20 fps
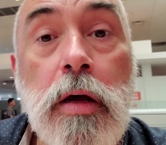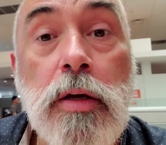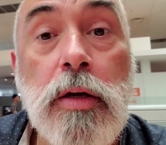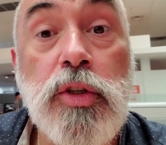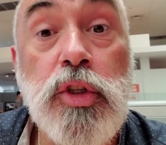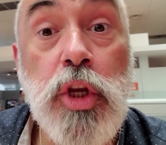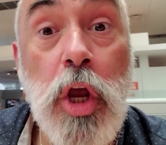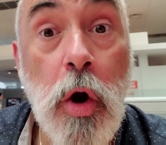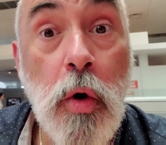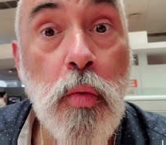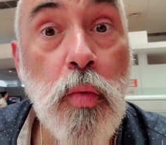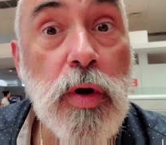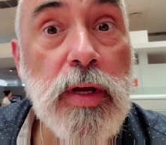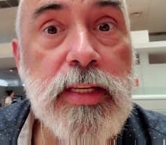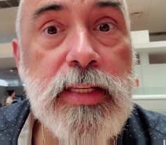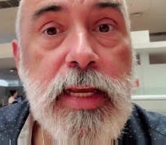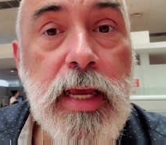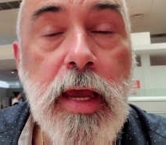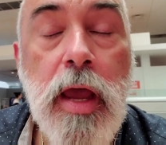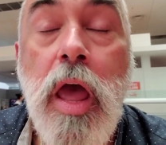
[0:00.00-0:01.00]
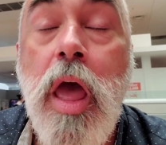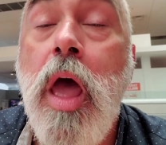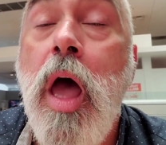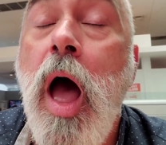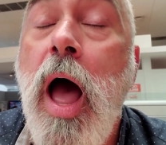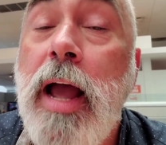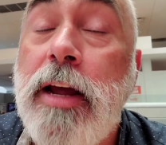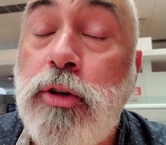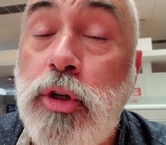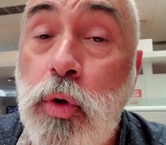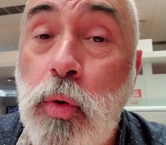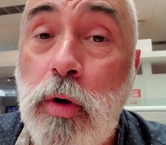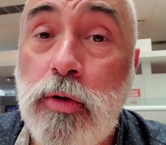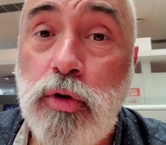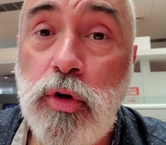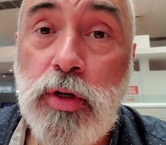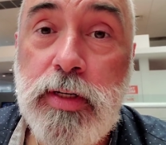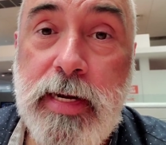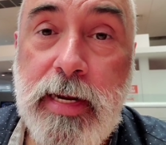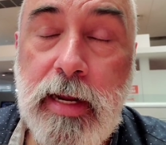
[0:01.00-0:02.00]
so we'll see. I do
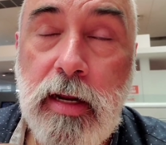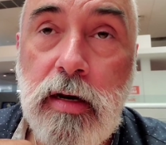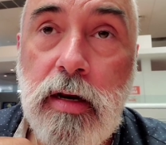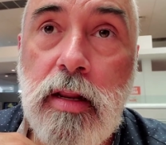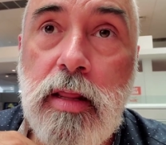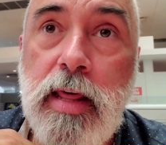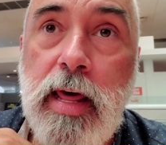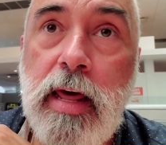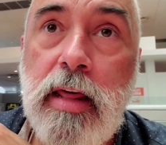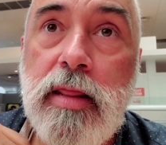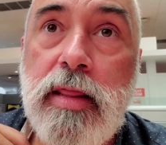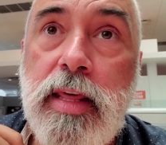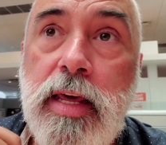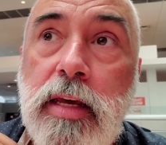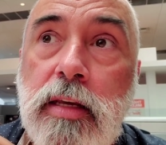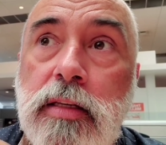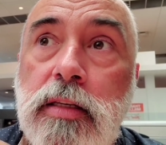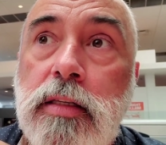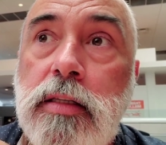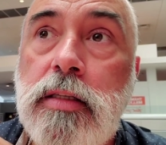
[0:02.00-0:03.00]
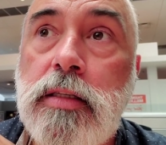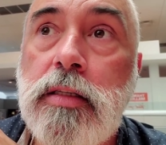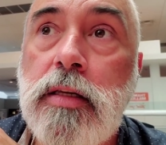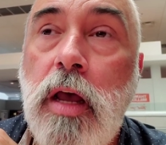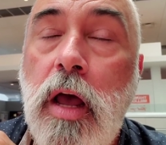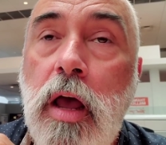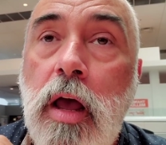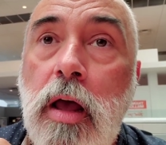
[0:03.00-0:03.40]
understand that this